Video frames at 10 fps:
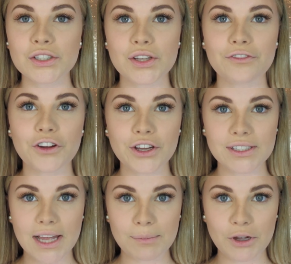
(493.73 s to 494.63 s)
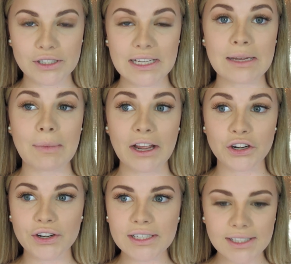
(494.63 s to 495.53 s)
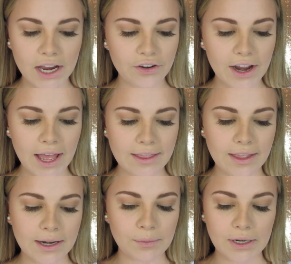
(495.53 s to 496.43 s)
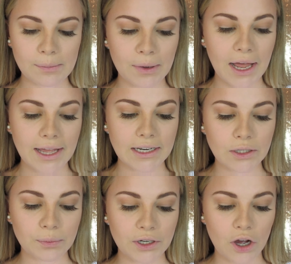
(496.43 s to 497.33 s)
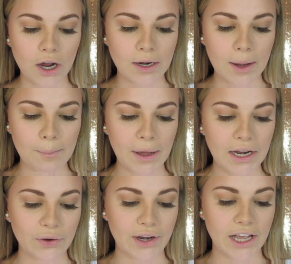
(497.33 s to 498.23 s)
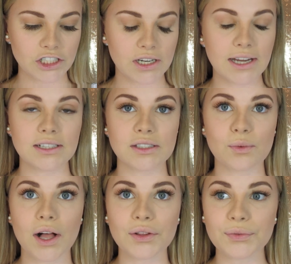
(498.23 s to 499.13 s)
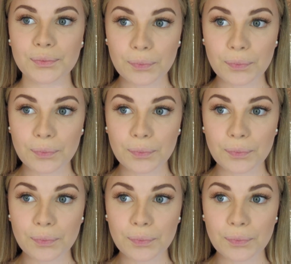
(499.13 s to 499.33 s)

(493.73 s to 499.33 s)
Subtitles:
So I focus that mostly in my crease area, and then I'm going to apply a little bit on my lower lash line as well.